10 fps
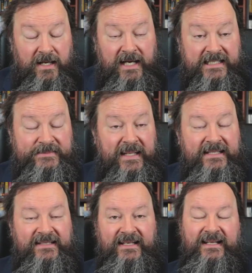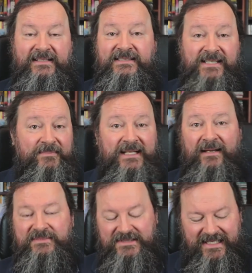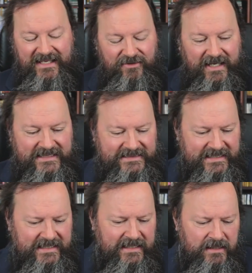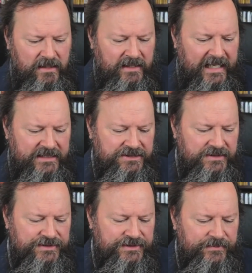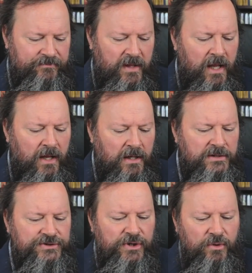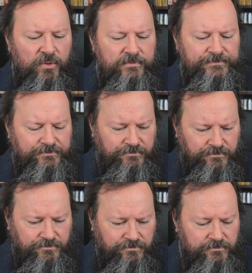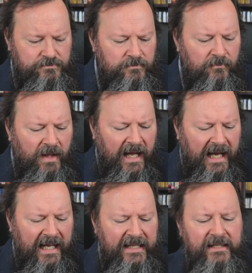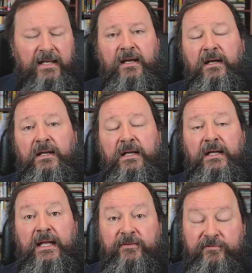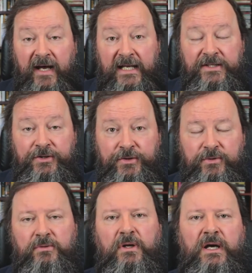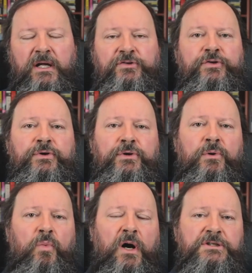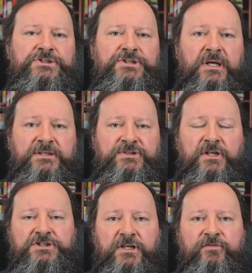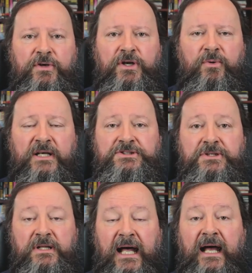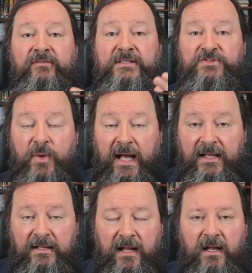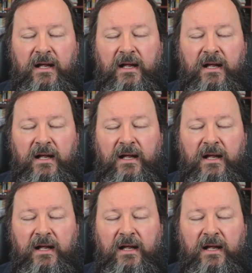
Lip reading: unexpected and sometimes crazy connections. So I invite you to watch Searching for the Question live as well